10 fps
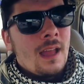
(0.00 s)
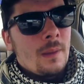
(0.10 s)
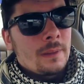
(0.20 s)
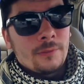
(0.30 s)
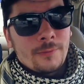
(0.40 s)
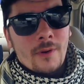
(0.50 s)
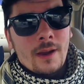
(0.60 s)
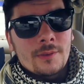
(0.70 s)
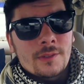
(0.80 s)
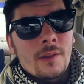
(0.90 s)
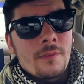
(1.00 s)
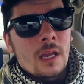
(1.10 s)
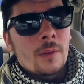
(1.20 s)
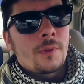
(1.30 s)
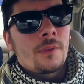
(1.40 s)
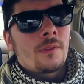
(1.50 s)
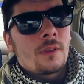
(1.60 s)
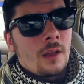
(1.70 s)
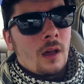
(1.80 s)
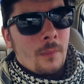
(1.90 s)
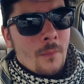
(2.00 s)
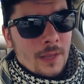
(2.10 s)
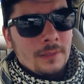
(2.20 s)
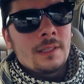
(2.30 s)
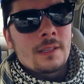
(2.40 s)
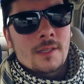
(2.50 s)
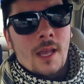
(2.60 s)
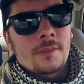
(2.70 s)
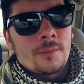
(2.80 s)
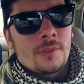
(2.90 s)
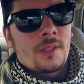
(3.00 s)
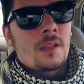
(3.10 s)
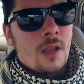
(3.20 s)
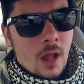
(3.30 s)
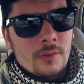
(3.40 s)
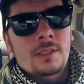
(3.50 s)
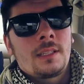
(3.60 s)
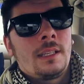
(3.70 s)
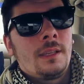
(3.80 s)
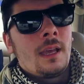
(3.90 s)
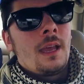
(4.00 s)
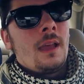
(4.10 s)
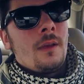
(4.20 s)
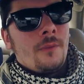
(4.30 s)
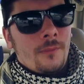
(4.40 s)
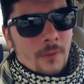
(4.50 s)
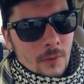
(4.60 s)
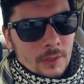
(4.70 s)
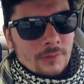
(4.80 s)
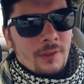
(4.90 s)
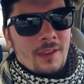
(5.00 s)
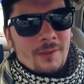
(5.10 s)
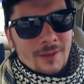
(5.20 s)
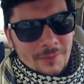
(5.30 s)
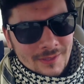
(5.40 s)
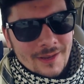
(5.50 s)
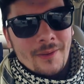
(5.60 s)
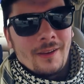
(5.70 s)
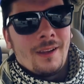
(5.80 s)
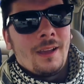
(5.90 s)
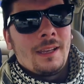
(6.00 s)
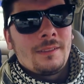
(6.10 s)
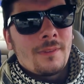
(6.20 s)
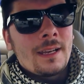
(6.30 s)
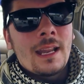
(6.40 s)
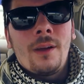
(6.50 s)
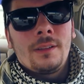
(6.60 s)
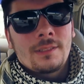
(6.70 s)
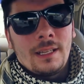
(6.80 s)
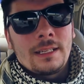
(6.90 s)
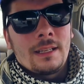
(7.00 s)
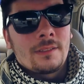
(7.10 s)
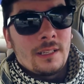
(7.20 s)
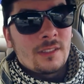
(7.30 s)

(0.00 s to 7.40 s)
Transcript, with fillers: I mean, the 4 hours driving up was mentally exhausting because I'm constantly focusing on what was going on, and right now it's a lot easier.